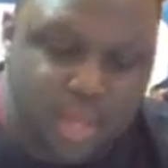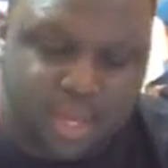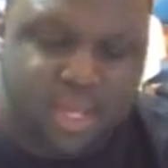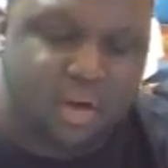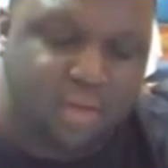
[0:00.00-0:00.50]
I
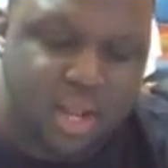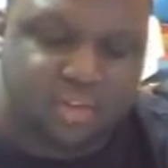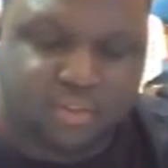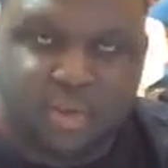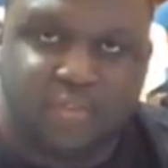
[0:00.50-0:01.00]
get out Red
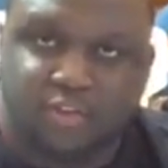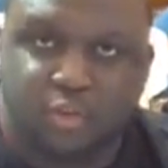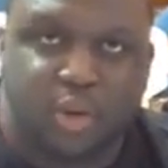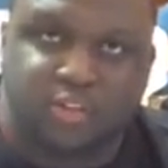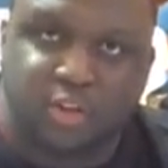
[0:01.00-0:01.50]
Eyes. They may face
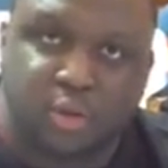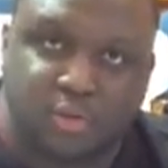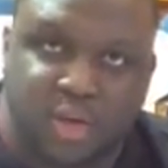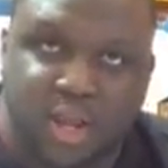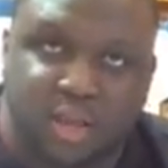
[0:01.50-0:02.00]
2 days, kill
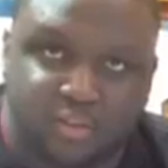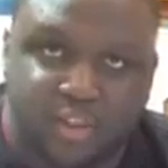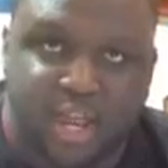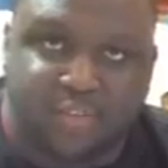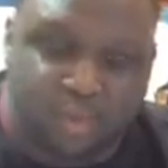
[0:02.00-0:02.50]
with Red Eyes, and
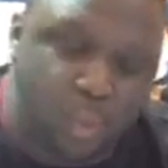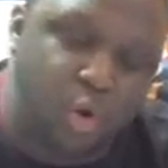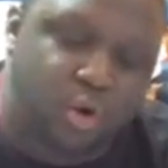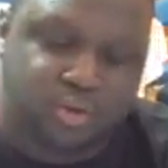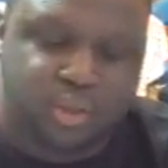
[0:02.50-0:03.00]
then I have to
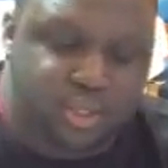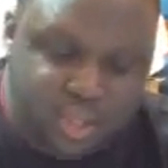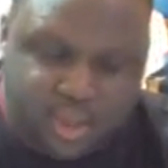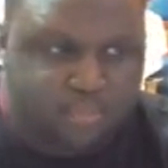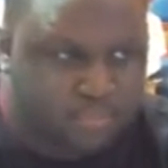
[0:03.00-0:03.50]
work to get
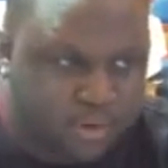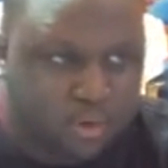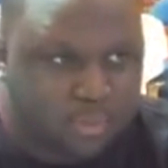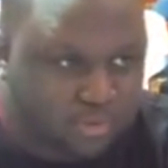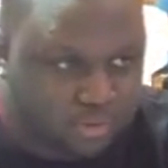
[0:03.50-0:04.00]
that
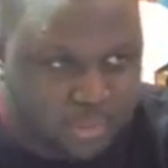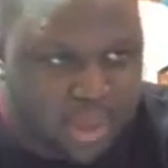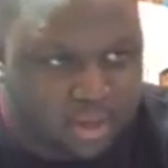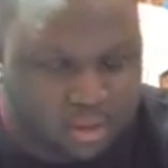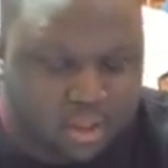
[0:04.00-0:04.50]
field presence
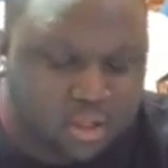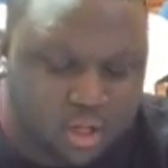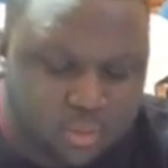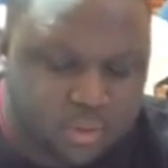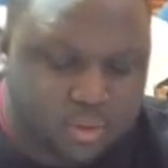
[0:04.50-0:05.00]
back. You know
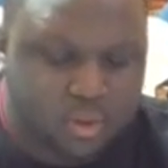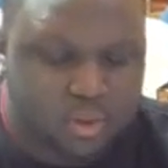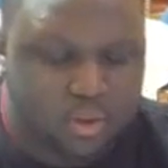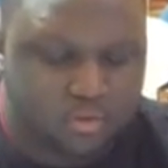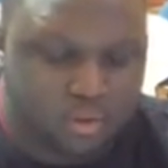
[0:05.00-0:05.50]
what I mean?
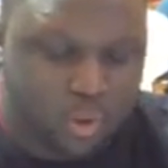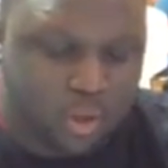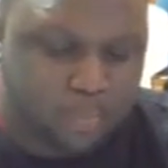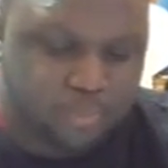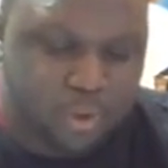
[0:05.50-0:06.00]

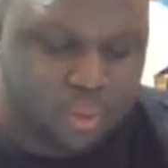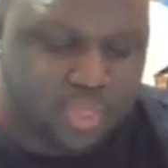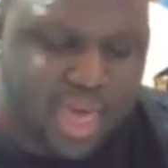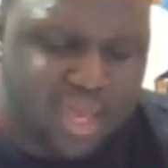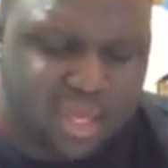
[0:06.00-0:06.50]
So
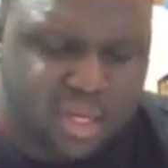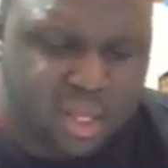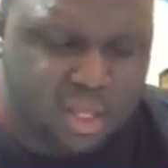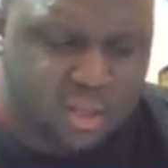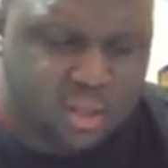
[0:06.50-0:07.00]
that and
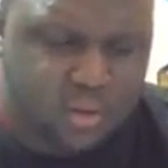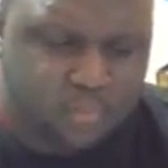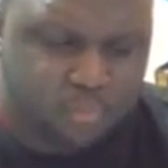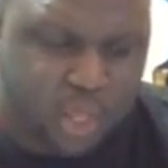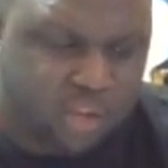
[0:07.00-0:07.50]
I
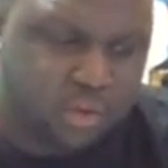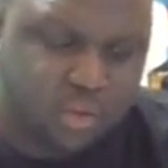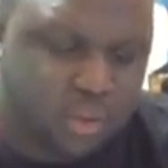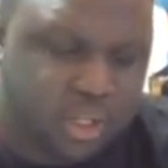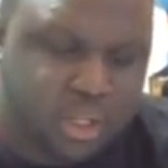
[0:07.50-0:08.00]
just
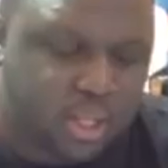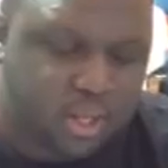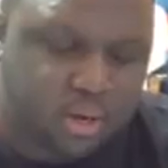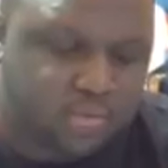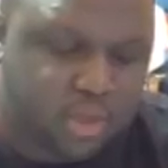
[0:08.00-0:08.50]
didn't want to hit
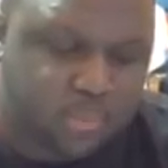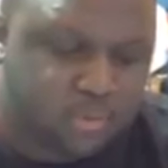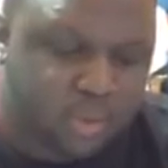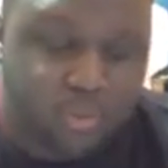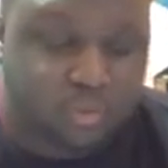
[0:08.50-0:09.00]

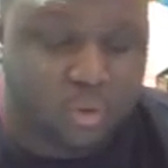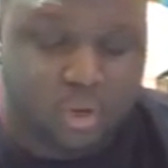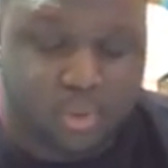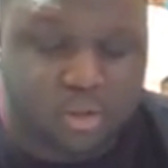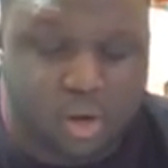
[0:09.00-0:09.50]
Gravekeepers. I wasn't
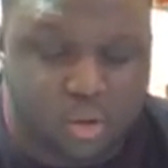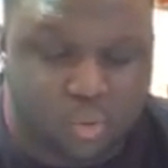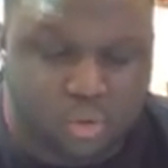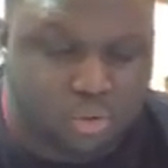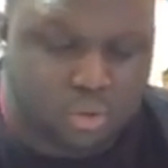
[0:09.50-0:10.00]
worried about
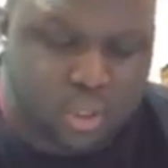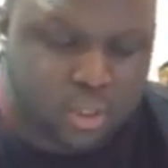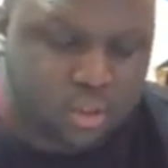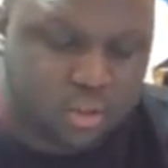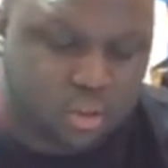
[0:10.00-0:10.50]
Dark World,
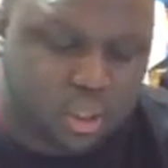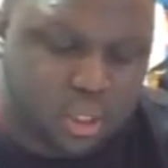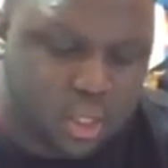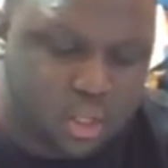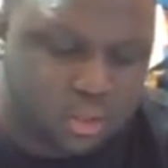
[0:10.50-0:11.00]

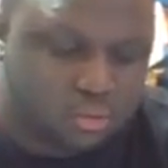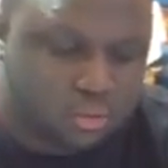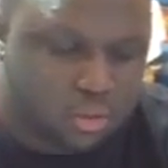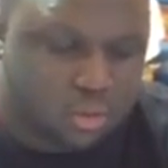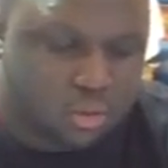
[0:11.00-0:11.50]
and
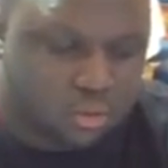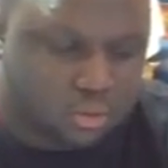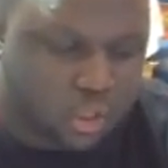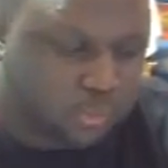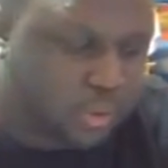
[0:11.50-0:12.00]

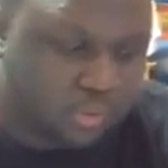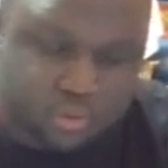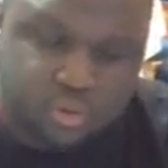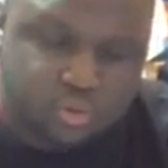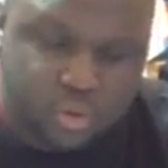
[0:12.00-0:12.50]
that was pretty much
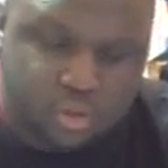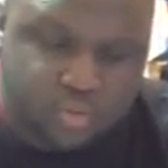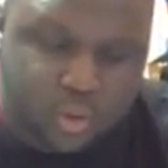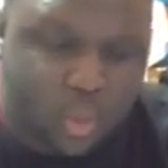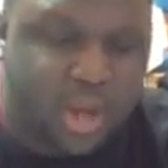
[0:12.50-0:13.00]
it. So I was
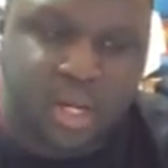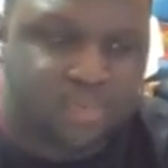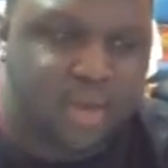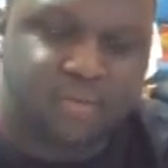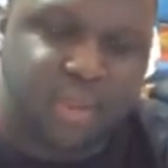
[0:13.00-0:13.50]
fine.
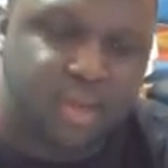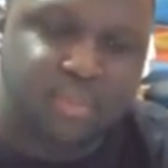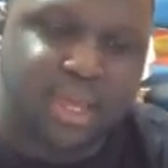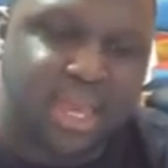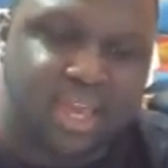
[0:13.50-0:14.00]
Windups, I'm
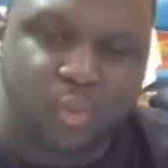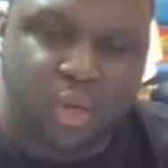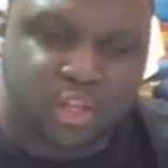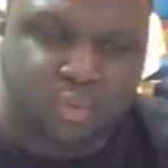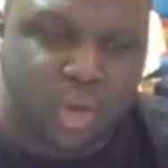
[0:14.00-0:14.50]

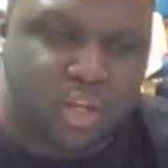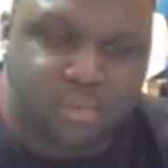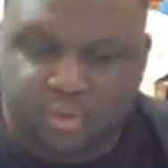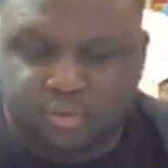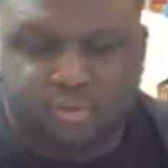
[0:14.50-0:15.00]
8-1 against
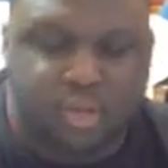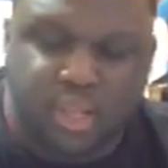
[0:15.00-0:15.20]
windups since